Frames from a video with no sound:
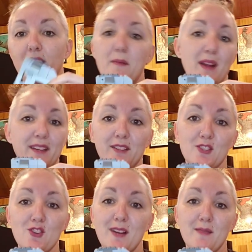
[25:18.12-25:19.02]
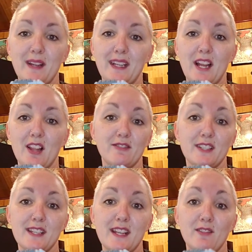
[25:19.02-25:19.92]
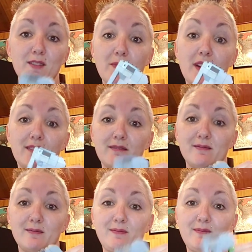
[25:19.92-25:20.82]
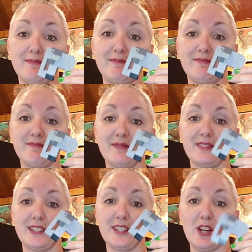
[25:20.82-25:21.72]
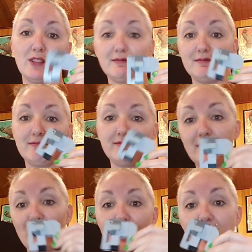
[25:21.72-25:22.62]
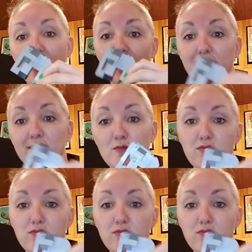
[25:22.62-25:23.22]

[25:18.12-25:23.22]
I'm not even going to try to make an elephant sound, but, you know, there they are.